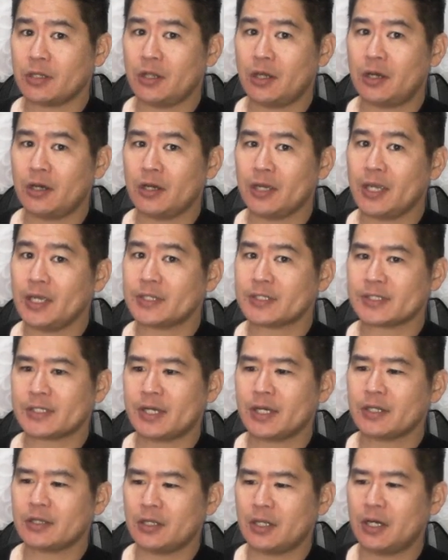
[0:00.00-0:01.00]
law and
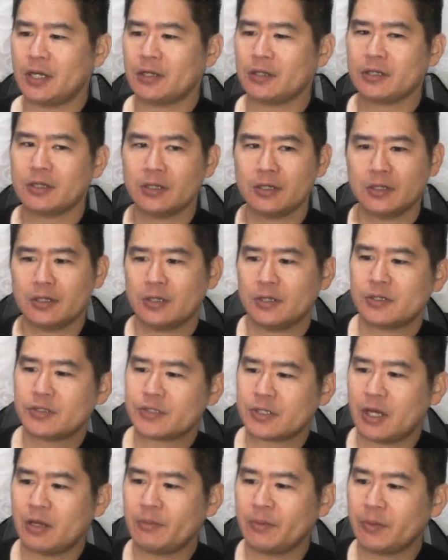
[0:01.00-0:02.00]
sine law.
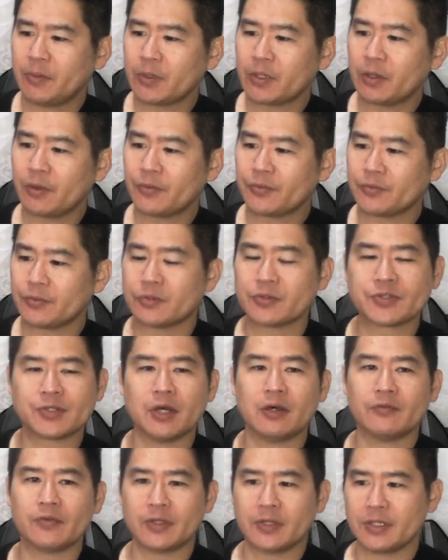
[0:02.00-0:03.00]
So how about we go through
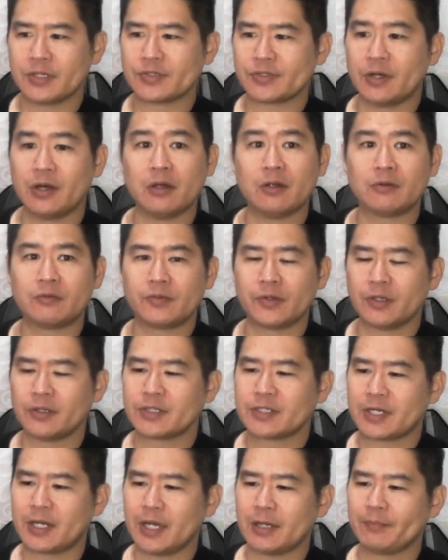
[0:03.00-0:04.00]
solving this all real
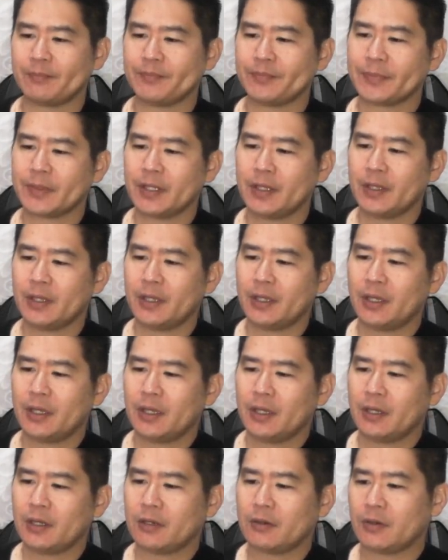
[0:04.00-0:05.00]
time?
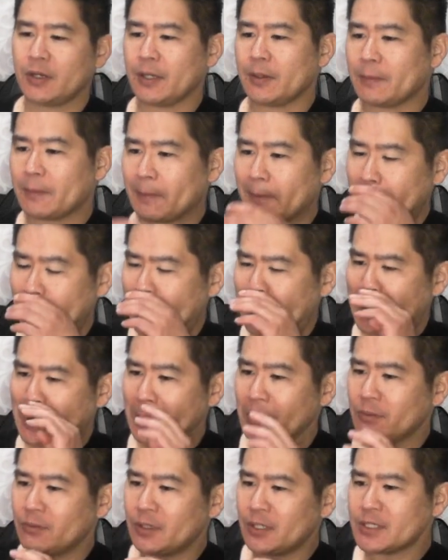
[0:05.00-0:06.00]
All right.
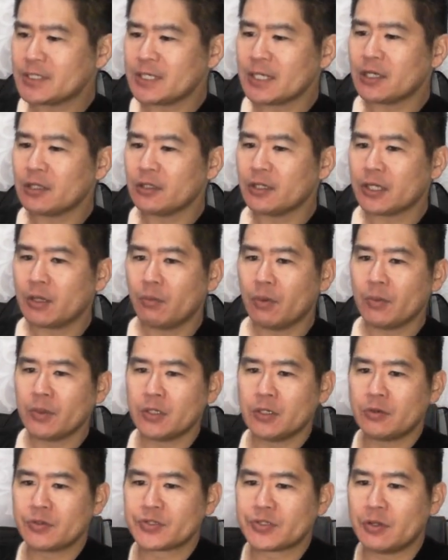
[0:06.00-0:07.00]
Well, let's take a look at what we
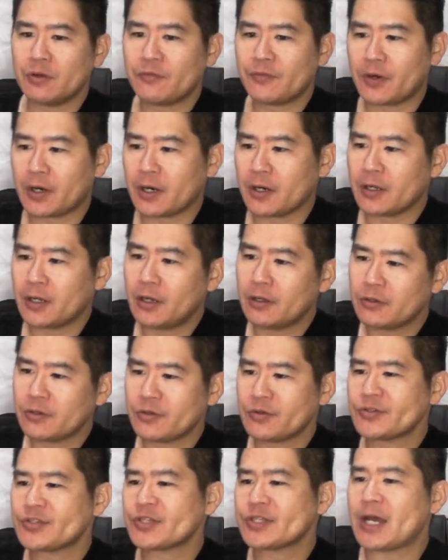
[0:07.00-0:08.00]
know so far.
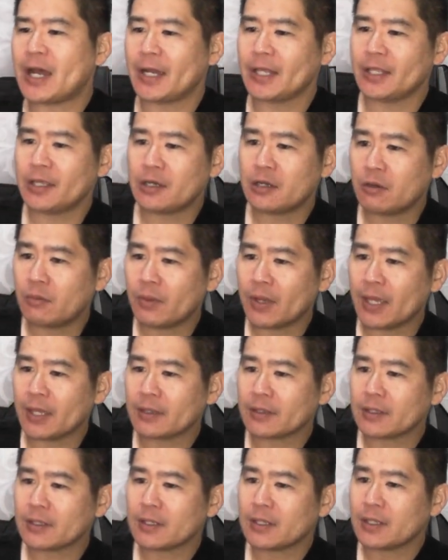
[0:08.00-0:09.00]
Let's just highlight it away.
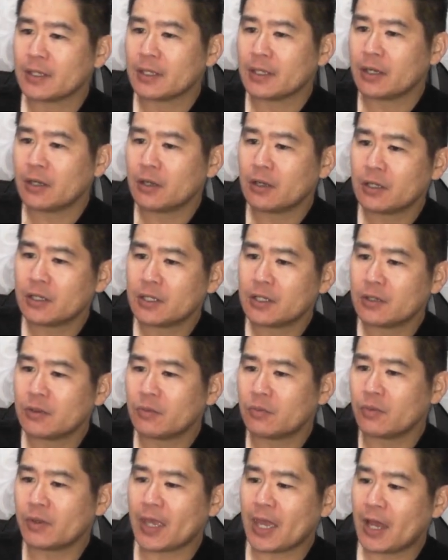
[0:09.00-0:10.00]

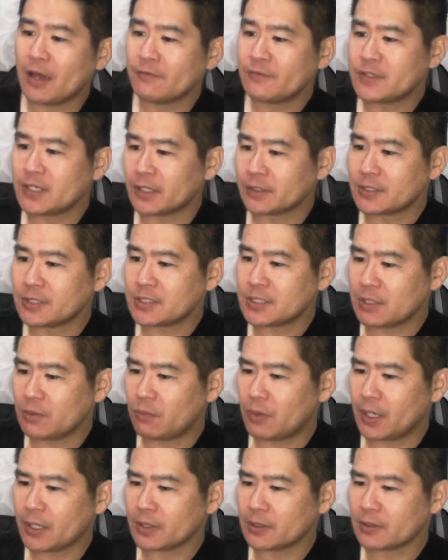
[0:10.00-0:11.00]
We have delta
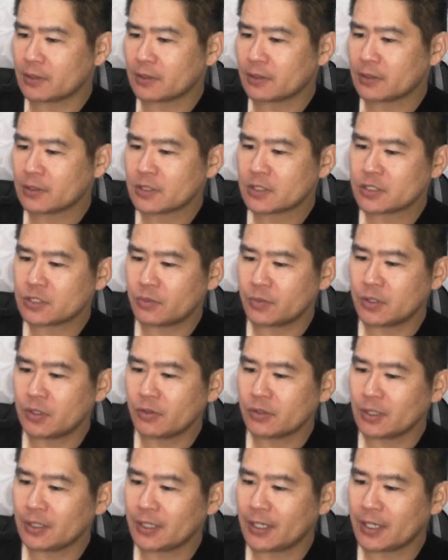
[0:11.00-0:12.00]
d1, so we
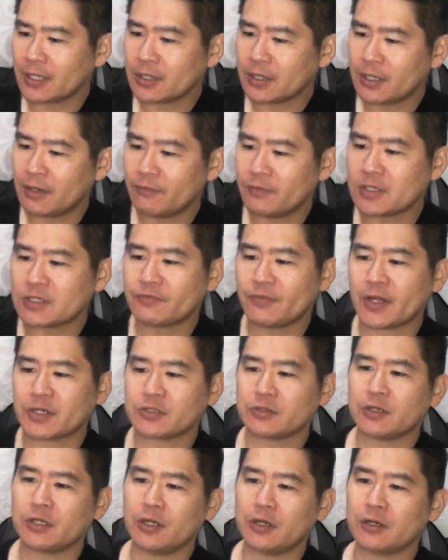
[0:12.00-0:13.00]
know the length of this
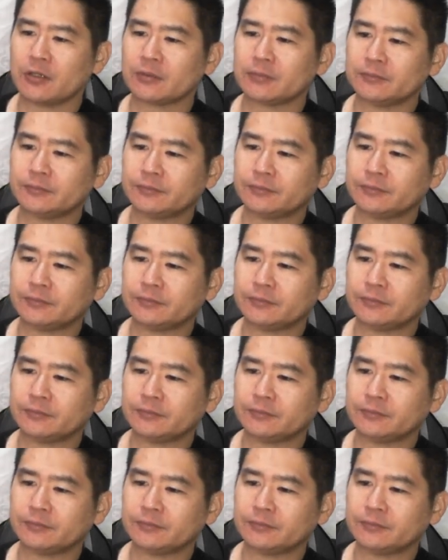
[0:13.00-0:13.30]
vector here.